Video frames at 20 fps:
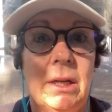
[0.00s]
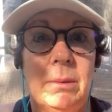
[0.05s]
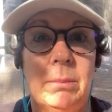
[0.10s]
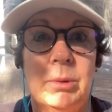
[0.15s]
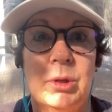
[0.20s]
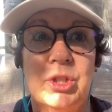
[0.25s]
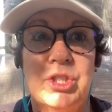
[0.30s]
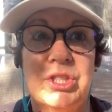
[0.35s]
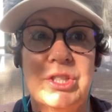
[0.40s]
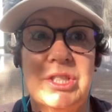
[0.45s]

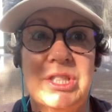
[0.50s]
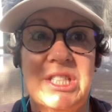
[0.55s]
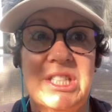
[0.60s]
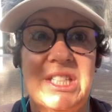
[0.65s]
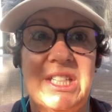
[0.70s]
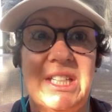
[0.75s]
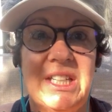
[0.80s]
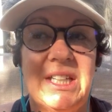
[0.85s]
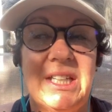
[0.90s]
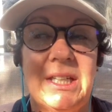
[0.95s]

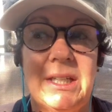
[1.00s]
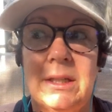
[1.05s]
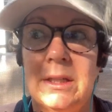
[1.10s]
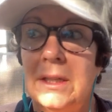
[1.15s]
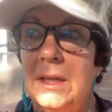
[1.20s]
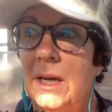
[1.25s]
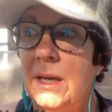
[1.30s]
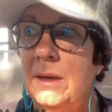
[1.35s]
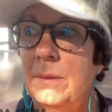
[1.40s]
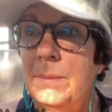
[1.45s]
emergency
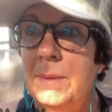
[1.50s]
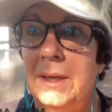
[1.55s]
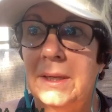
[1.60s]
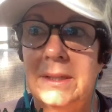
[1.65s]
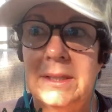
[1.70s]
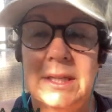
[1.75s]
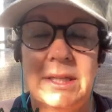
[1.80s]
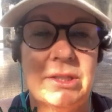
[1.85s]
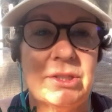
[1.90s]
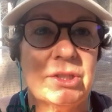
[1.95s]
guided
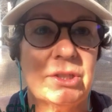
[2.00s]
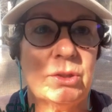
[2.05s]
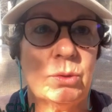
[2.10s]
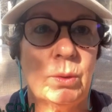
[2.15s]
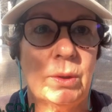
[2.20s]
meditation,